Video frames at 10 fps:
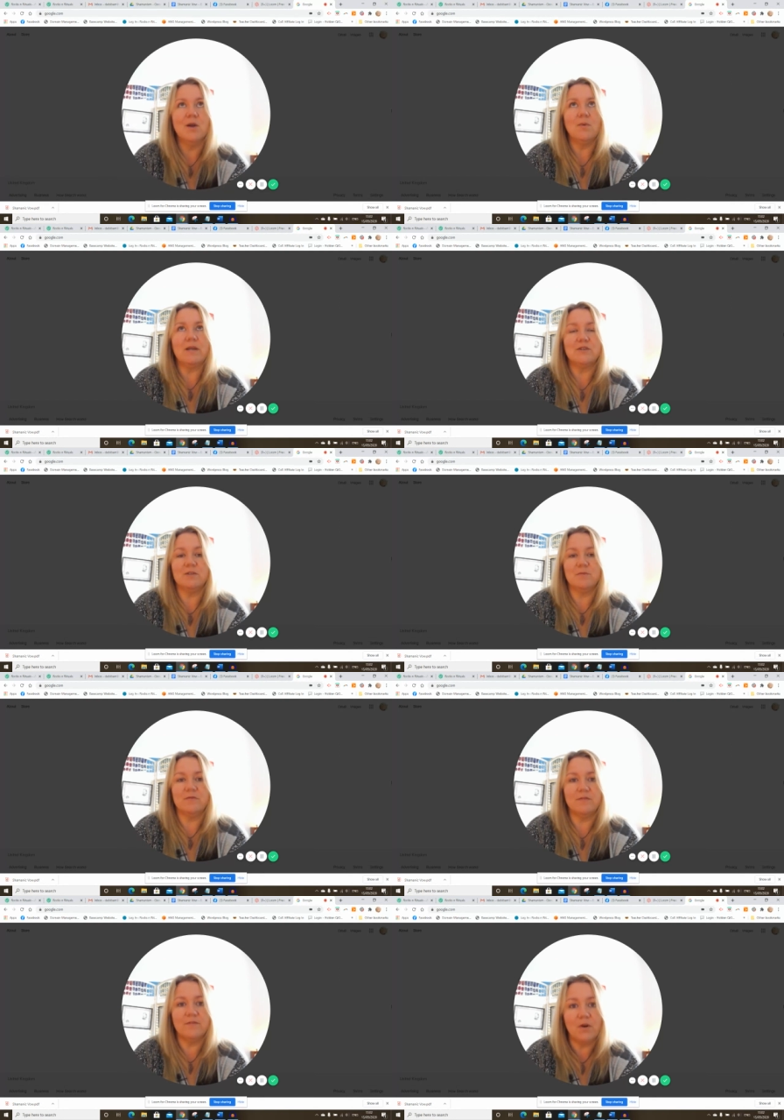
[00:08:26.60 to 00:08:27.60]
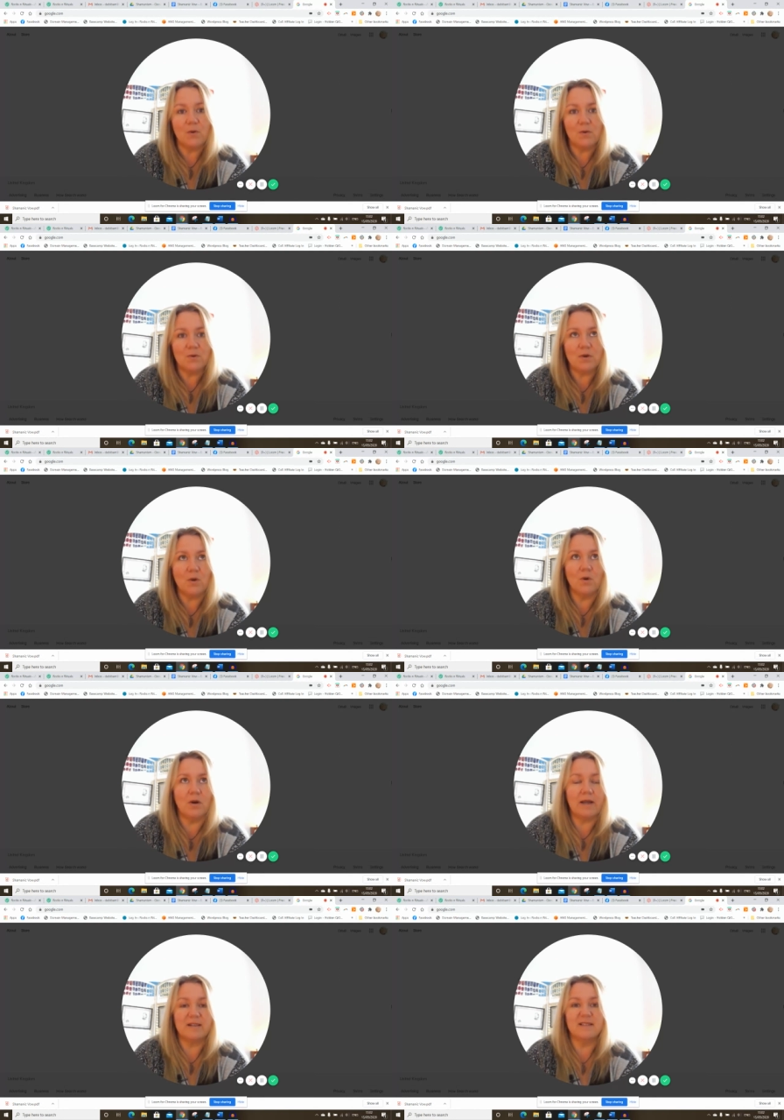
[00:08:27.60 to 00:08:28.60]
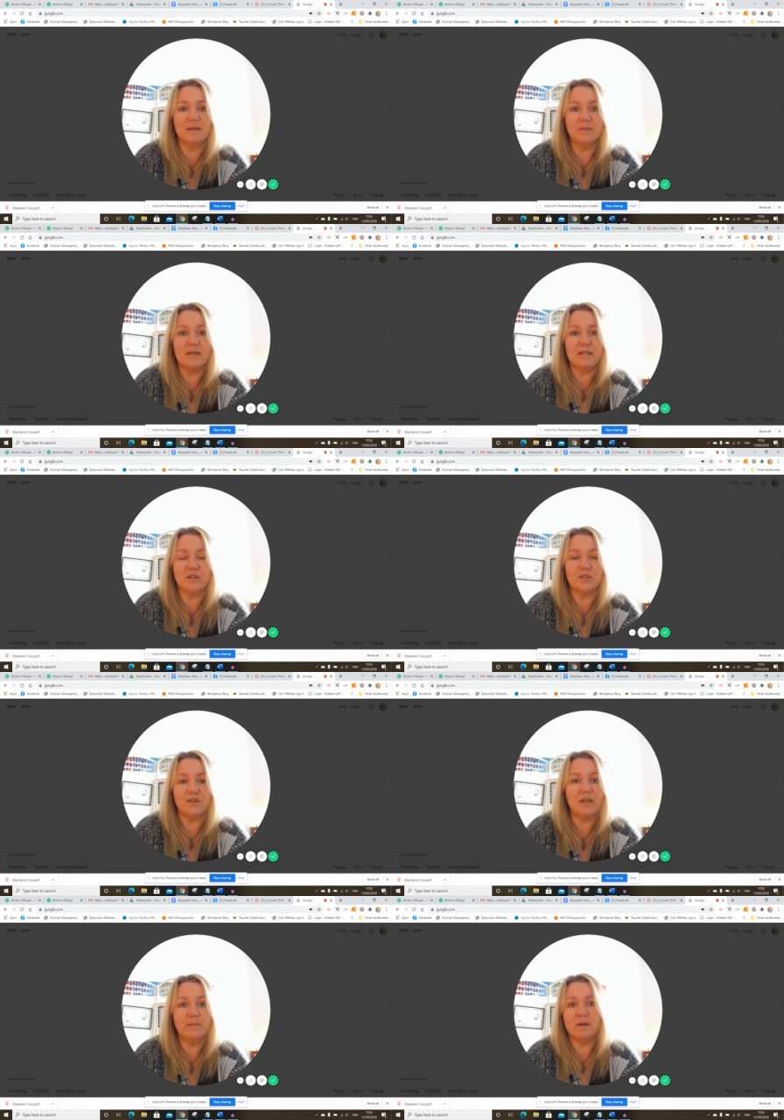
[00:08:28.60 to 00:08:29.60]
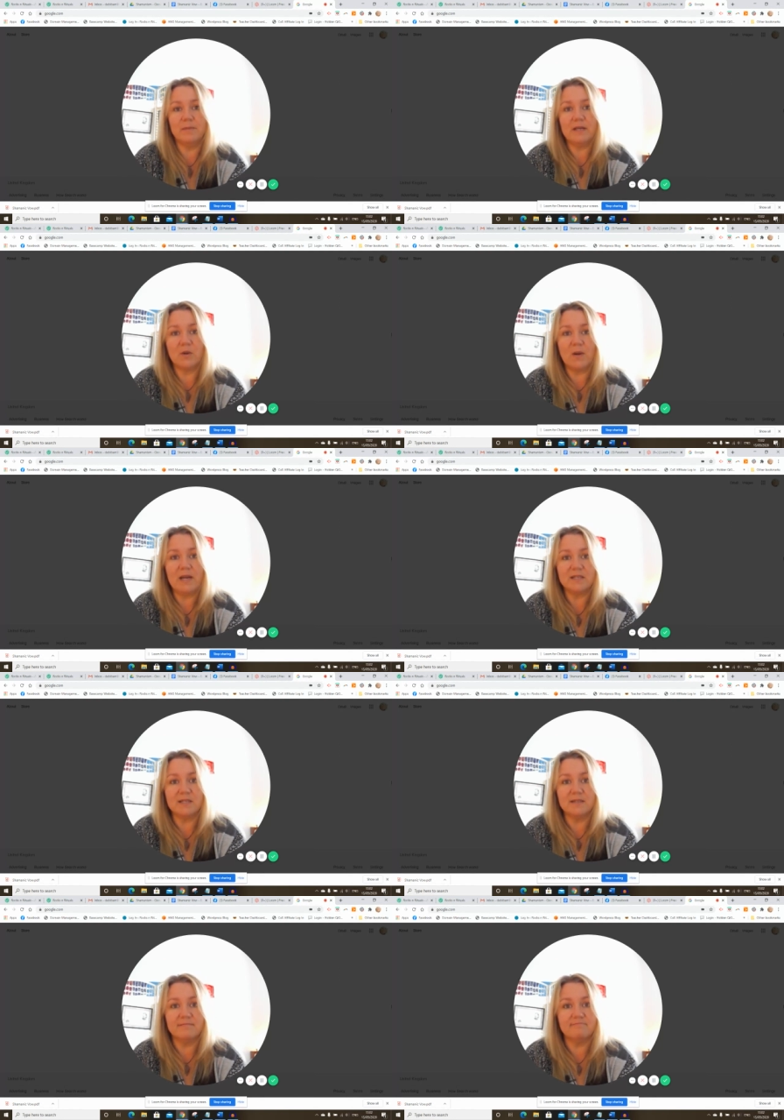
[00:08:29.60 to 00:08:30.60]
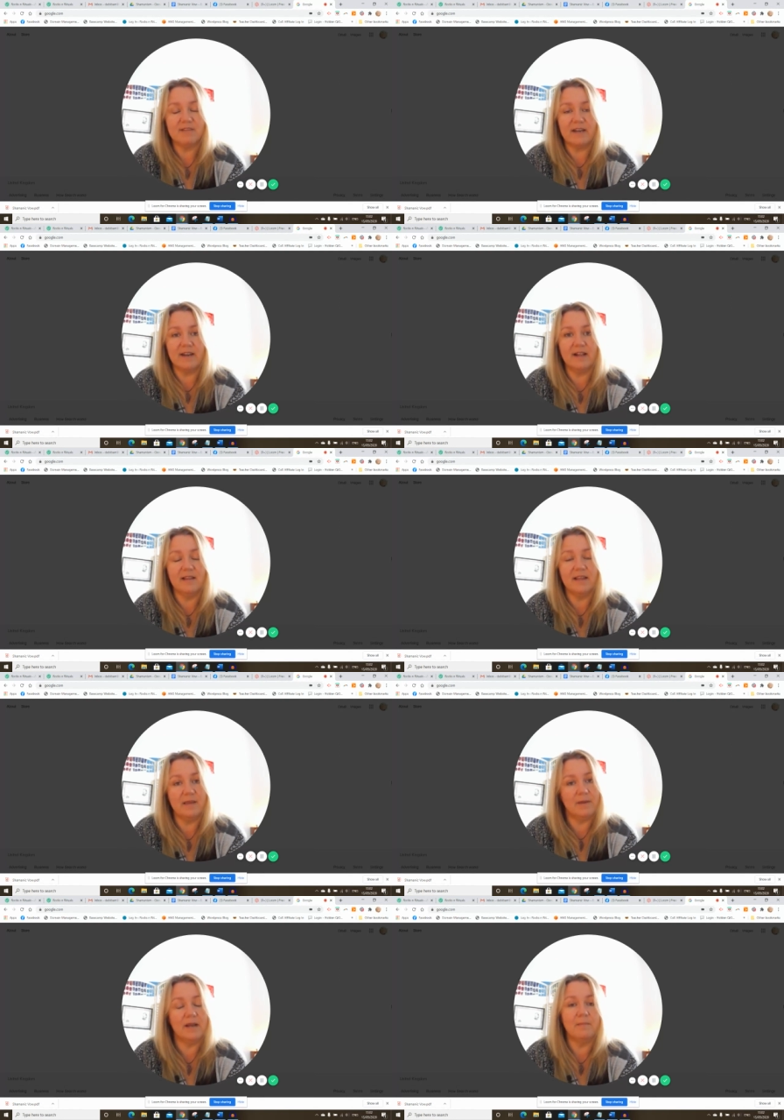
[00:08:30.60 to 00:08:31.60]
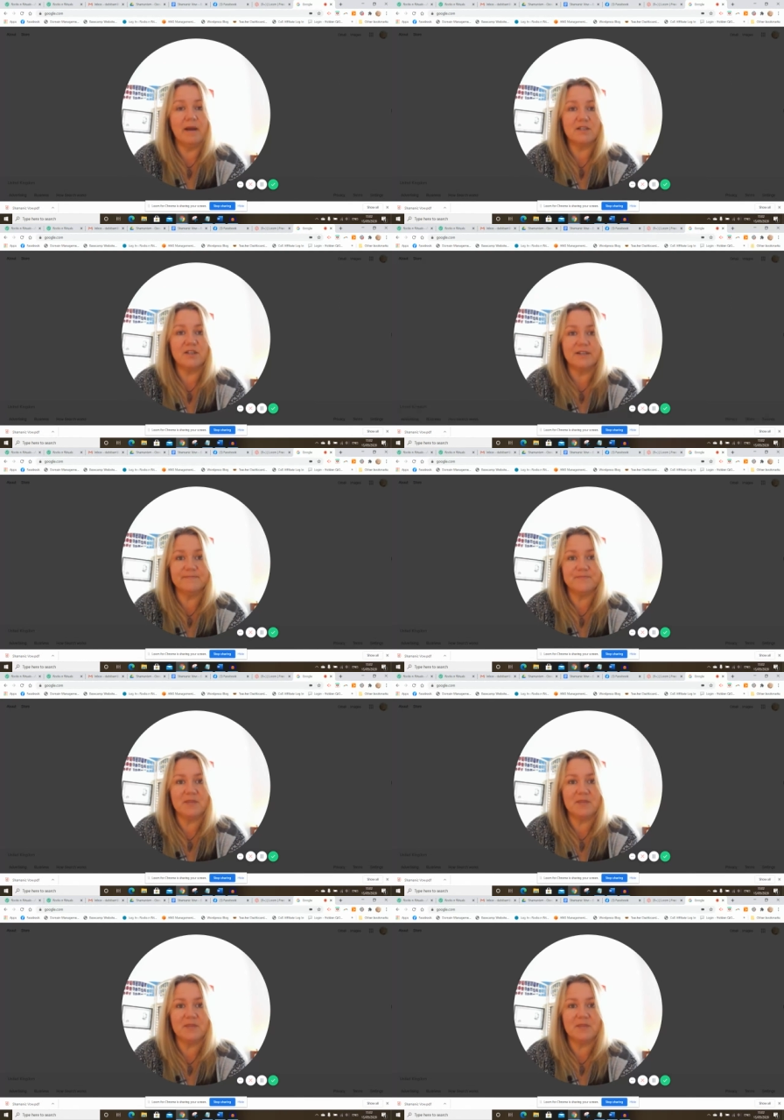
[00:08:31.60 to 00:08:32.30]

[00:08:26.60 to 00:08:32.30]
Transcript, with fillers: We can do them over the phone, or I can simply just you email me your question and I'll email it back to you.